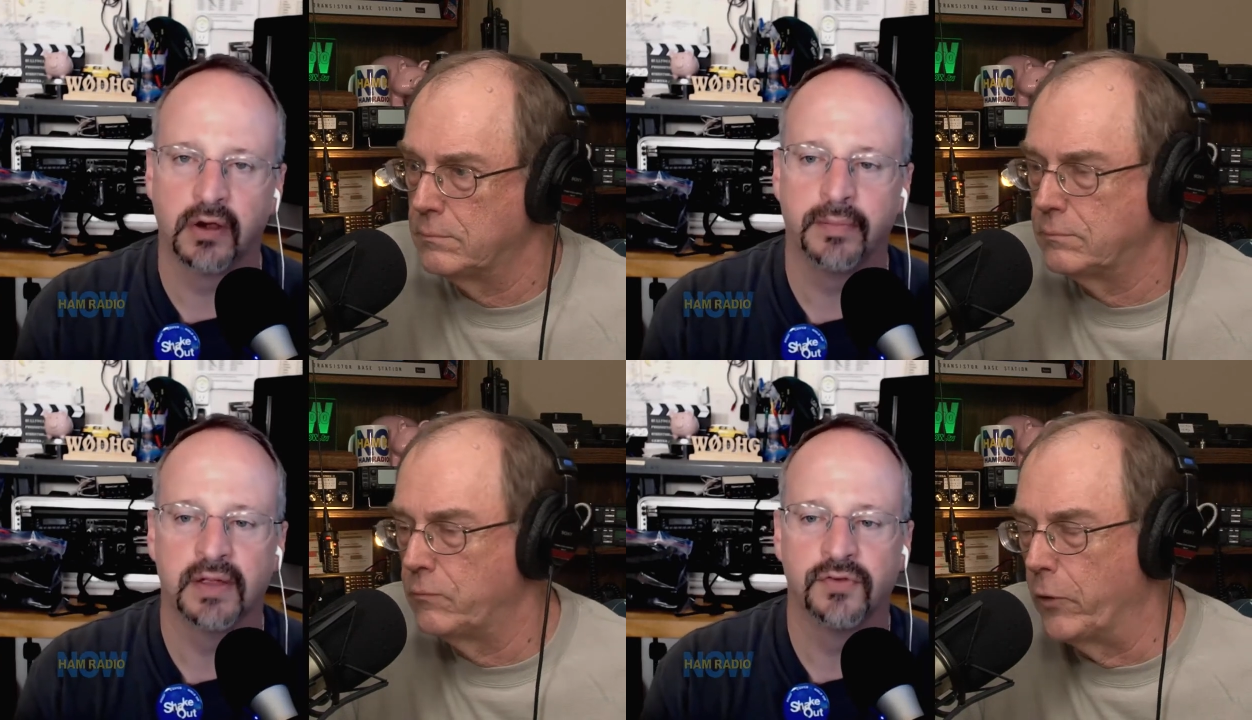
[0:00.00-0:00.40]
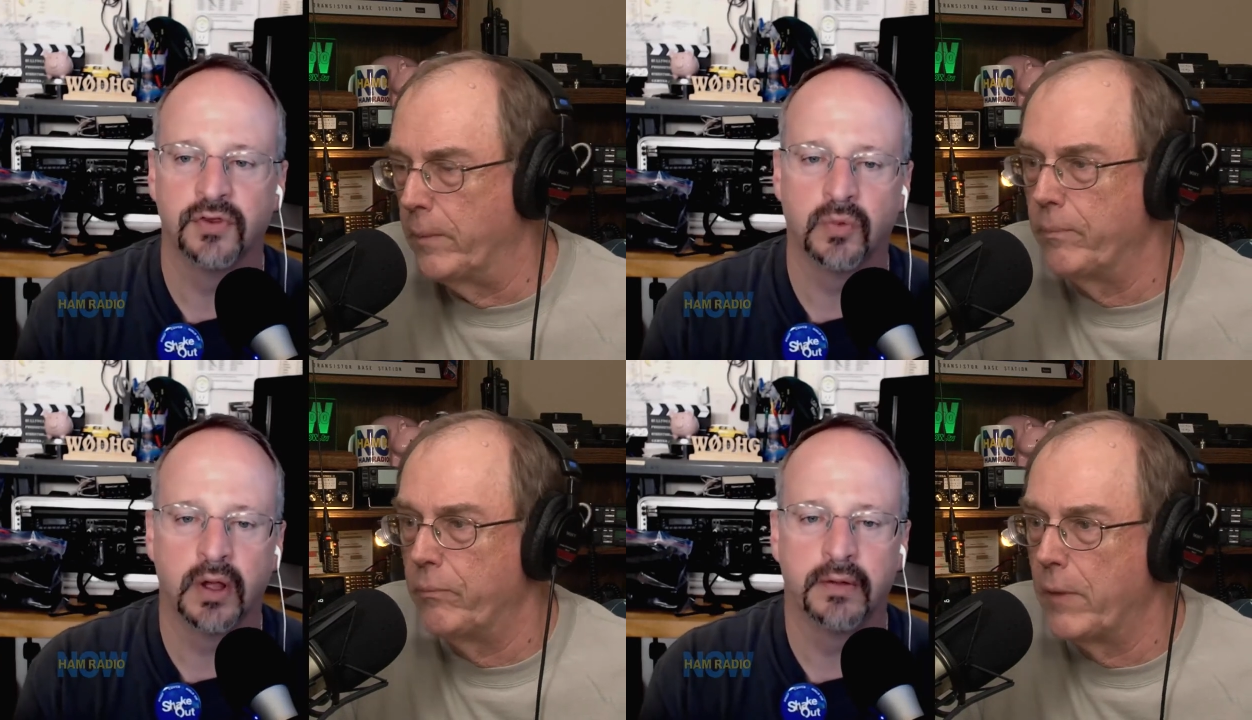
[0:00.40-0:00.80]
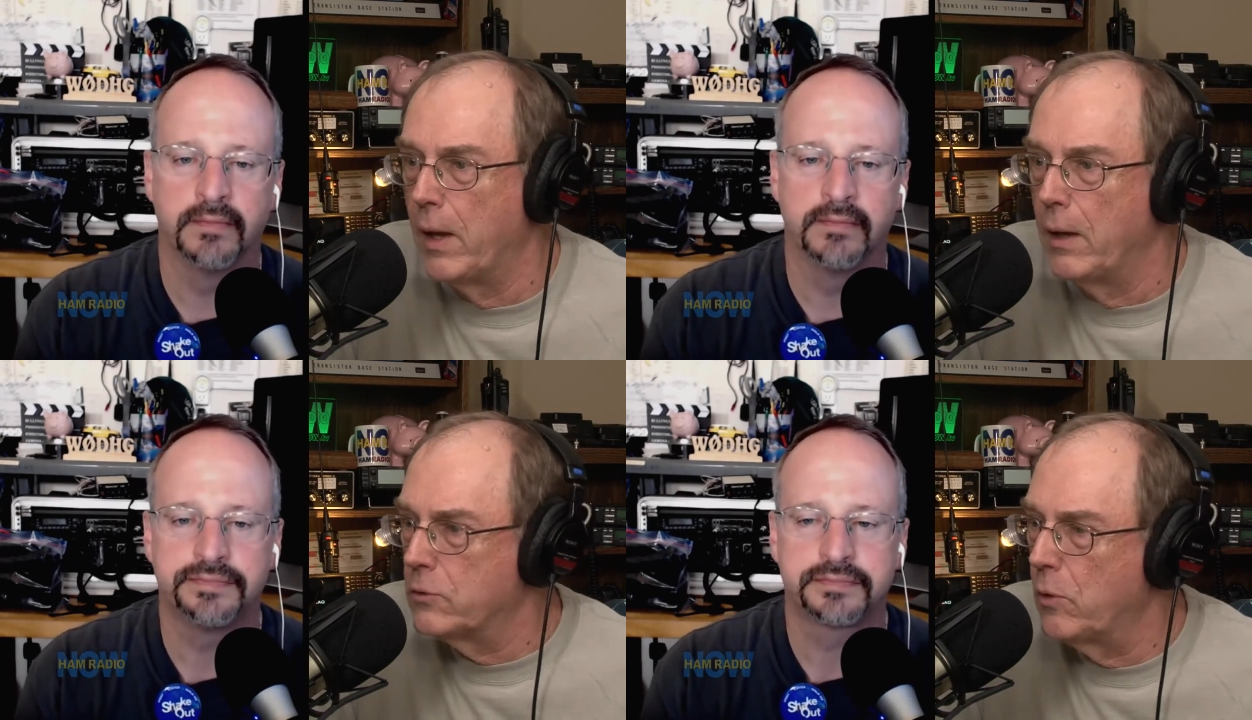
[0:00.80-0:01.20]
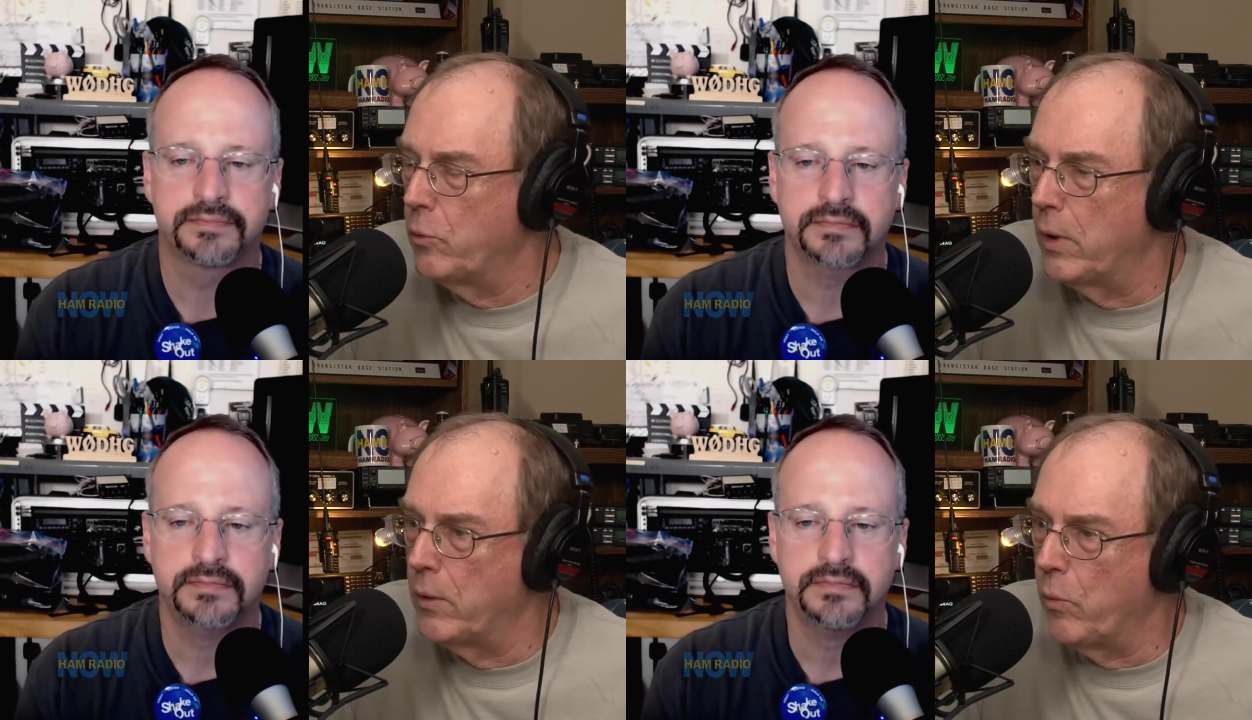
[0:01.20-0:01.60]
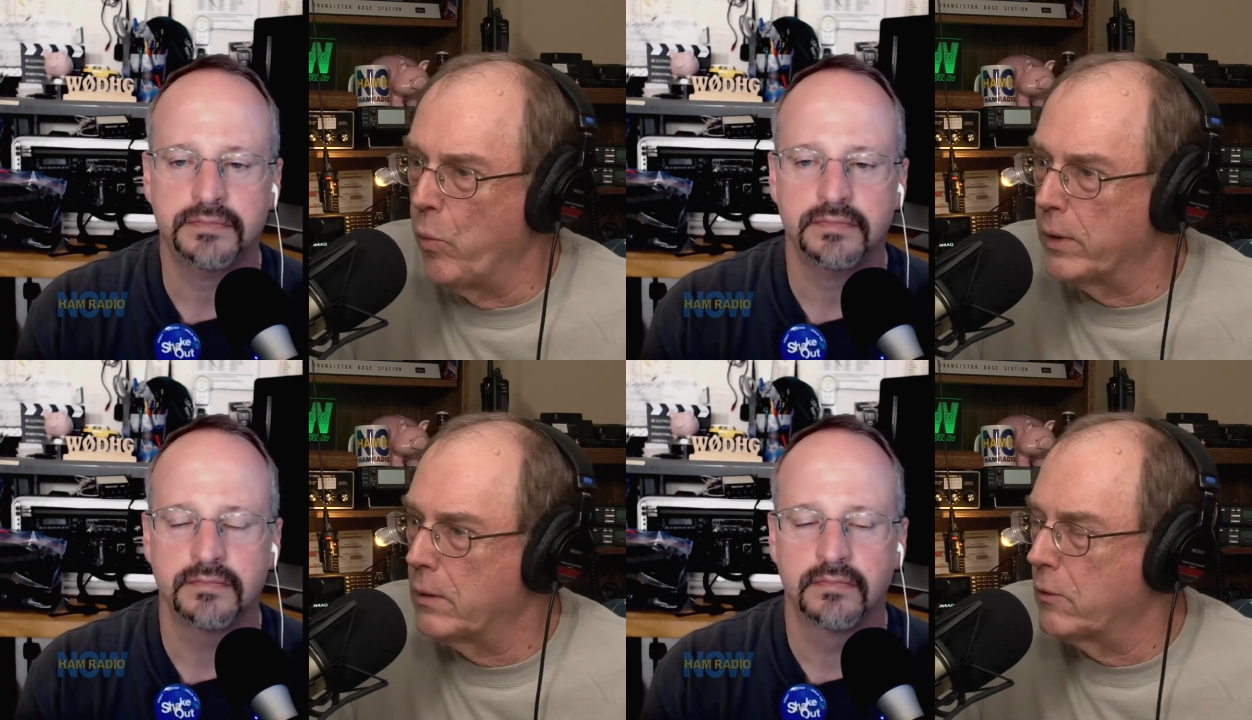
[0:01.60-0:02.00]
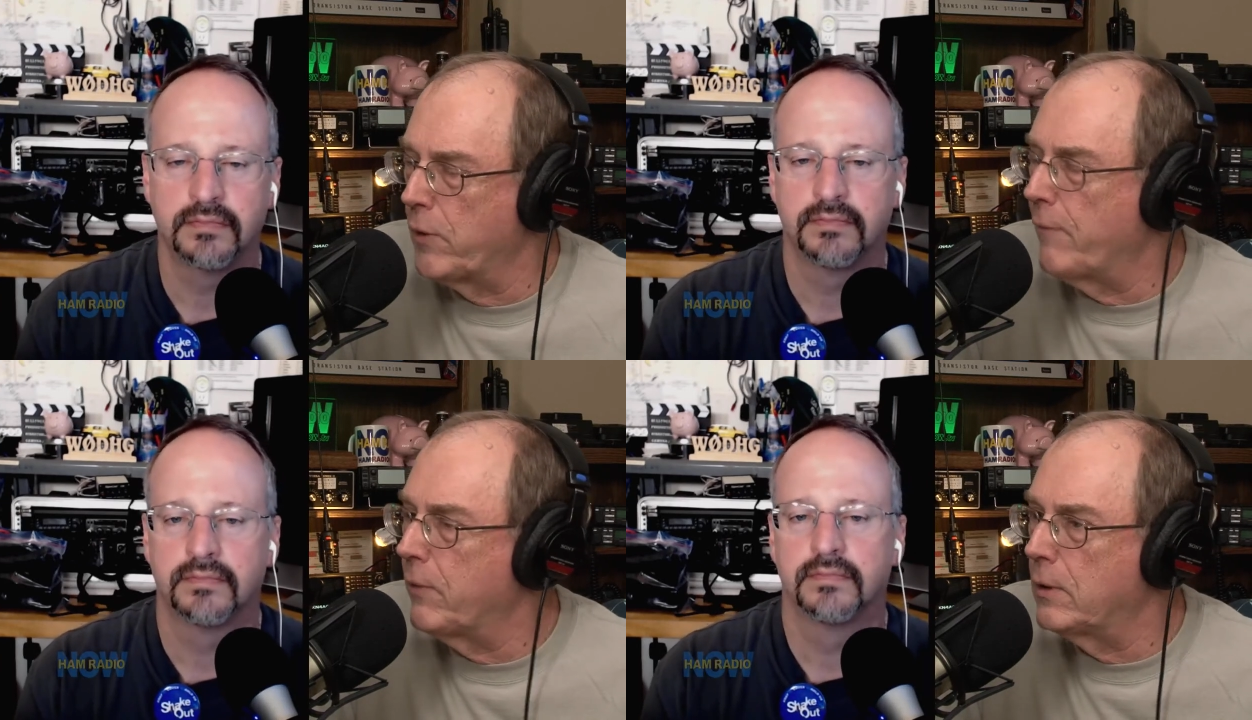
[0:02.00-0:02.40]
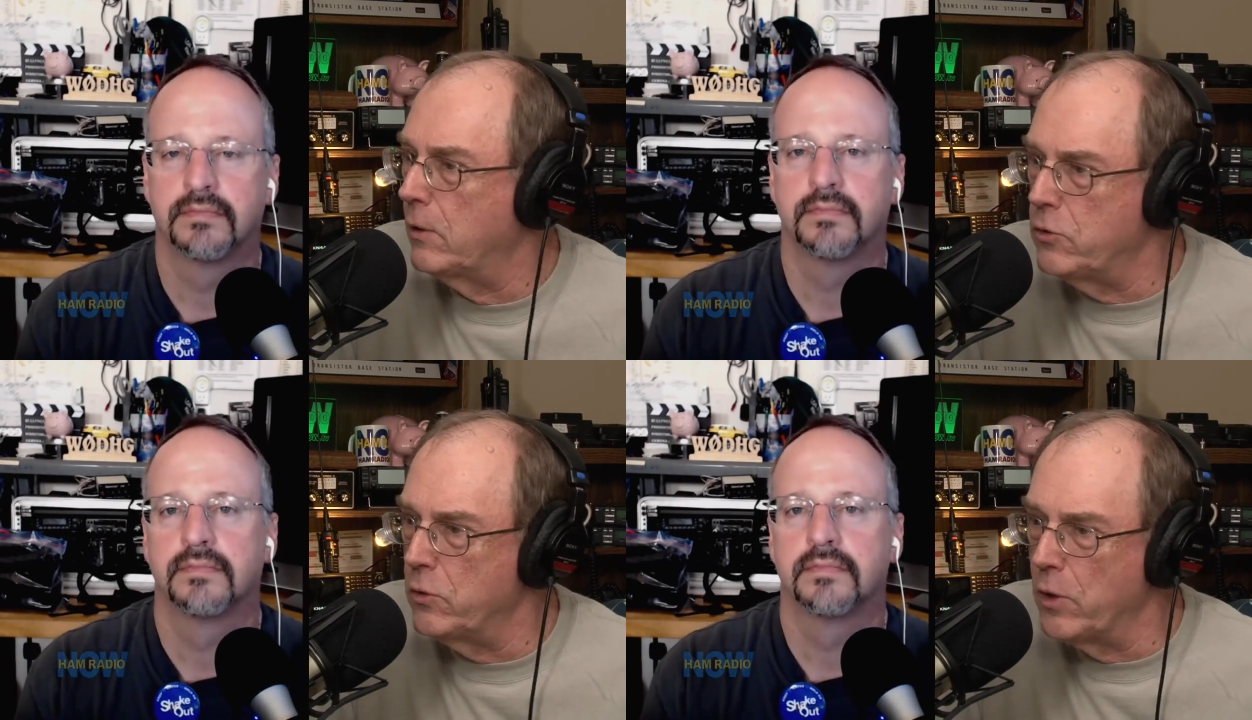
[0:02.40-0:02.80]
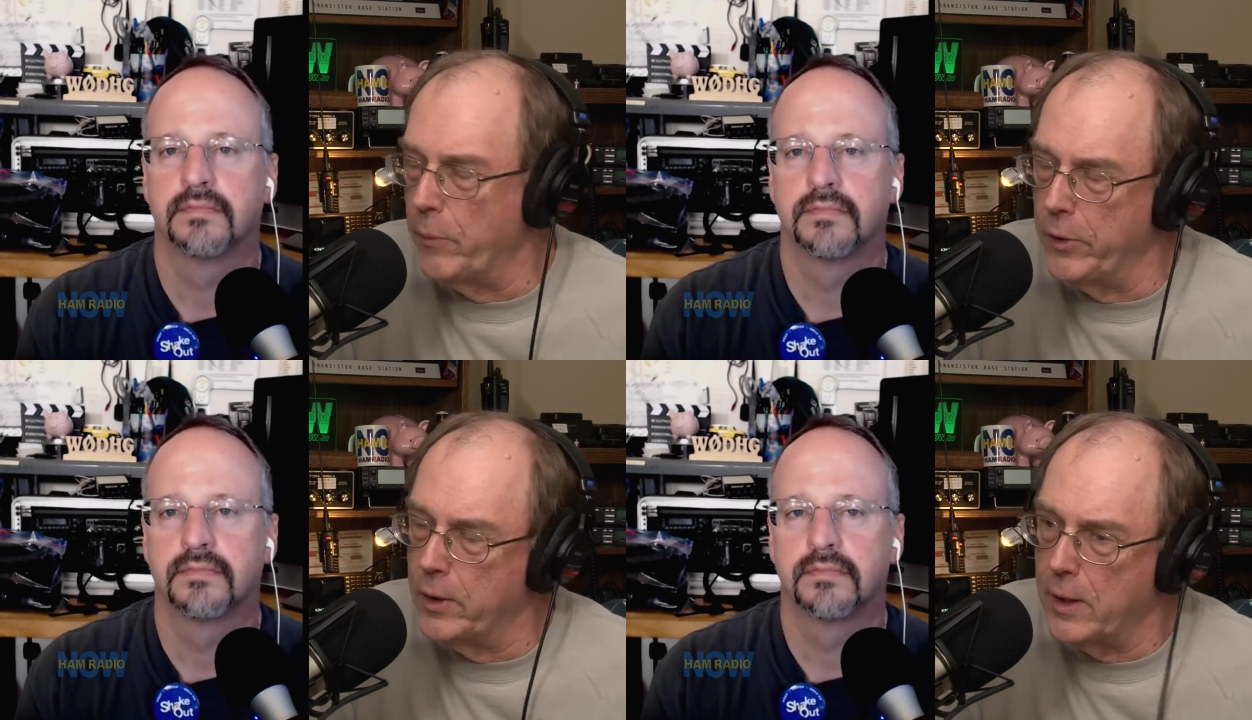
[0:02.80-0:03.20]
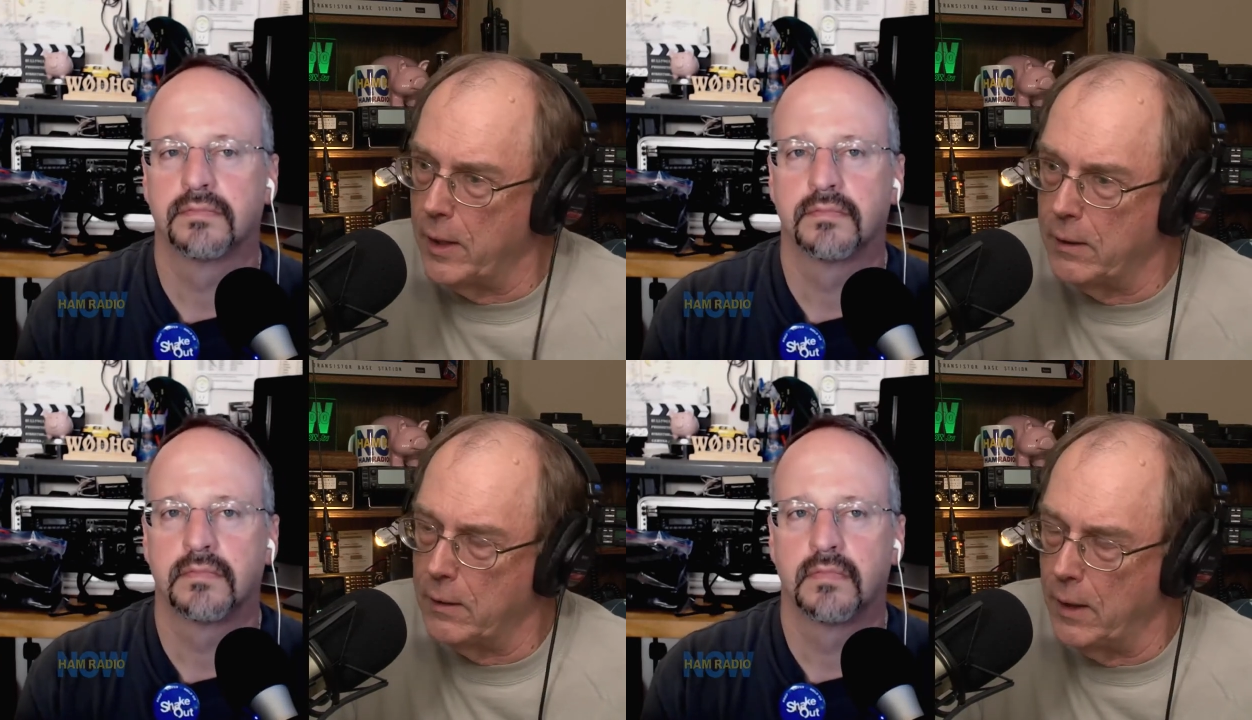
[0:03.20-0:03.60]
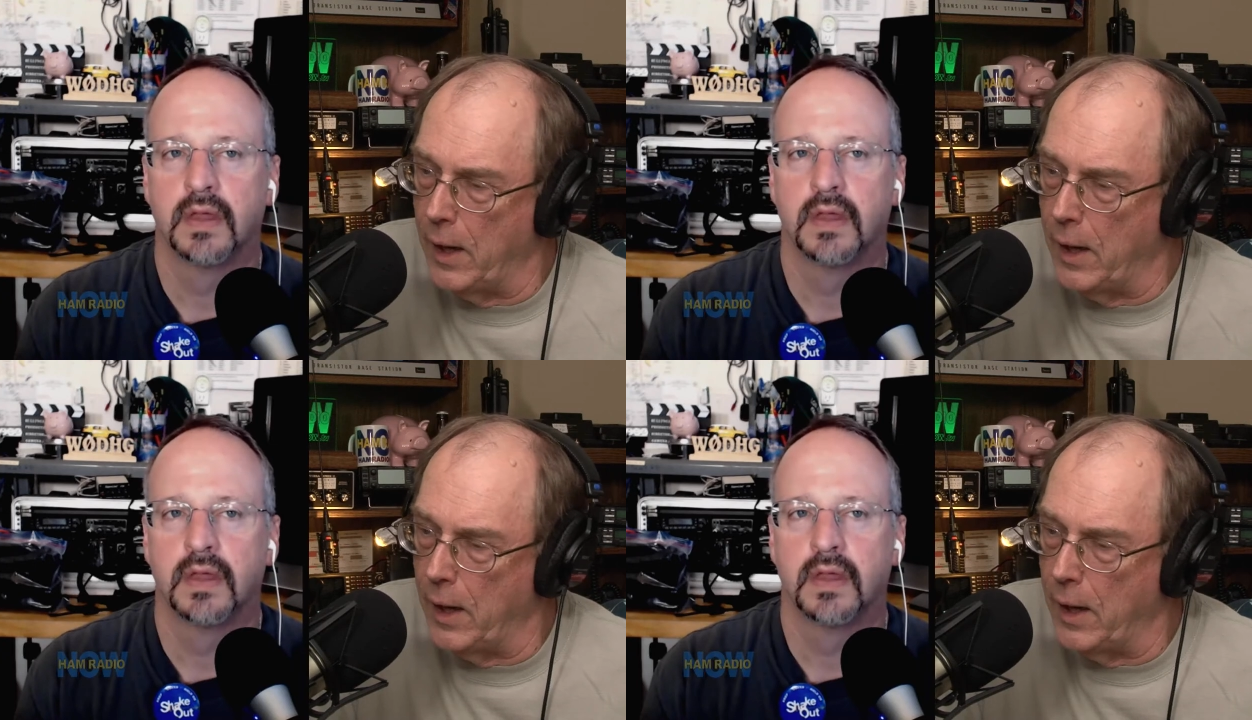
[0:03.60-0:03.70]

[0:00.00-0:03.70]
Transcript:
Speaker 1: bands as well.
Speaker 2: So, uh, what traffic did you communicate,